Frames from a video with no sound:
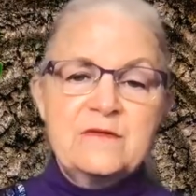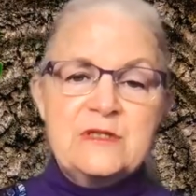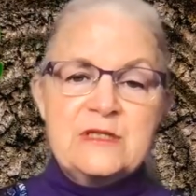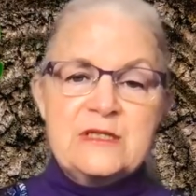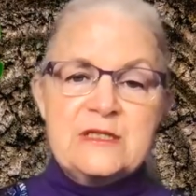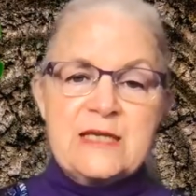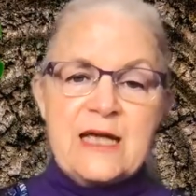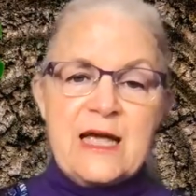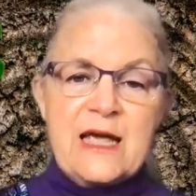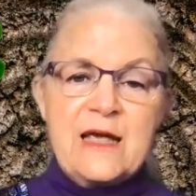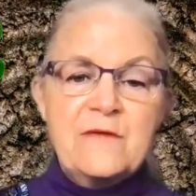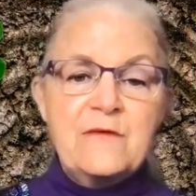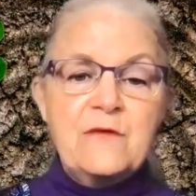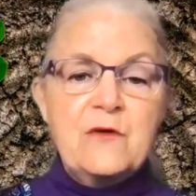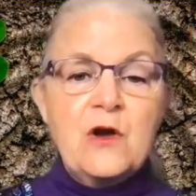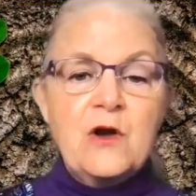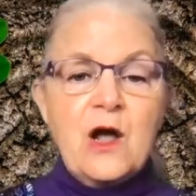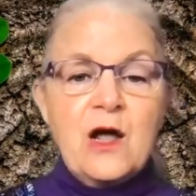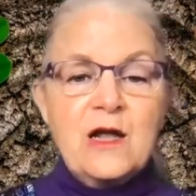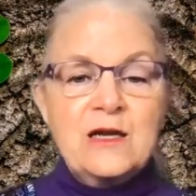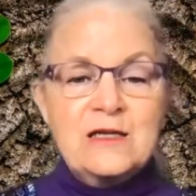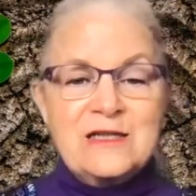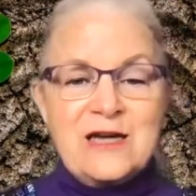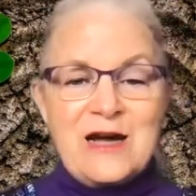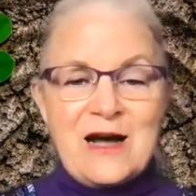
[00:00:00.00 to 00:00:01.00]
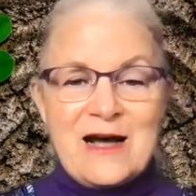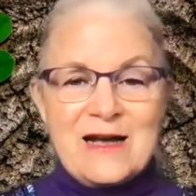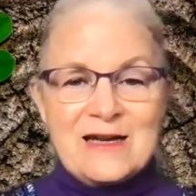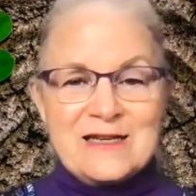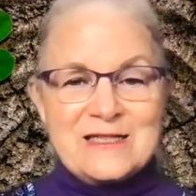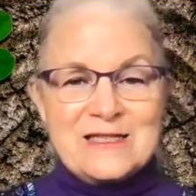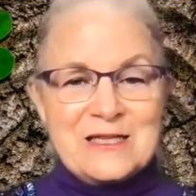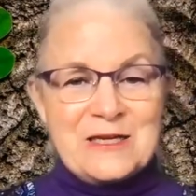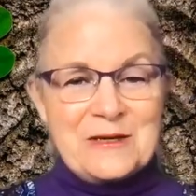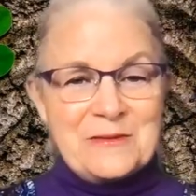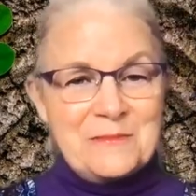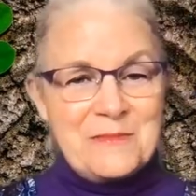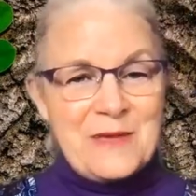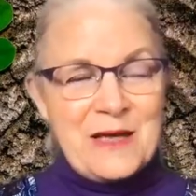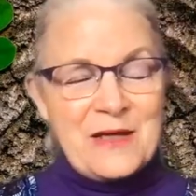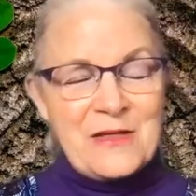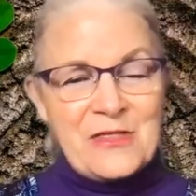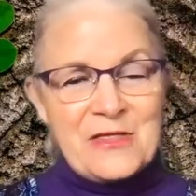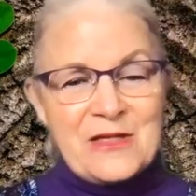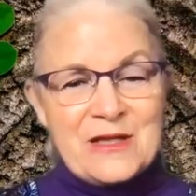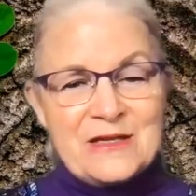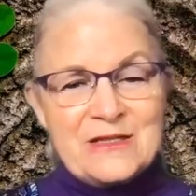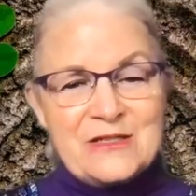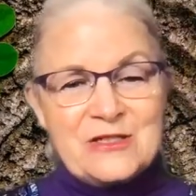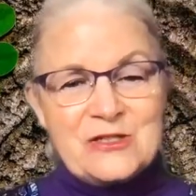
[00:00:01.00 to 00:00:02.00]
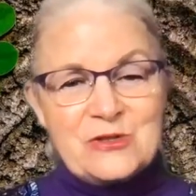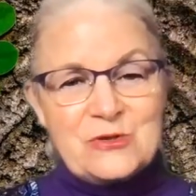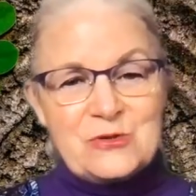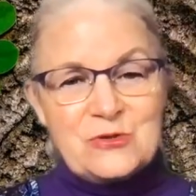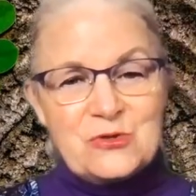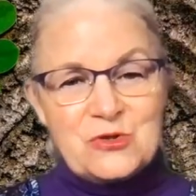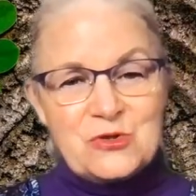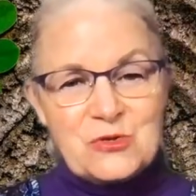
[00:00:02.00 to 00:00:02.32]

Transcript: safe, non-toxic methods to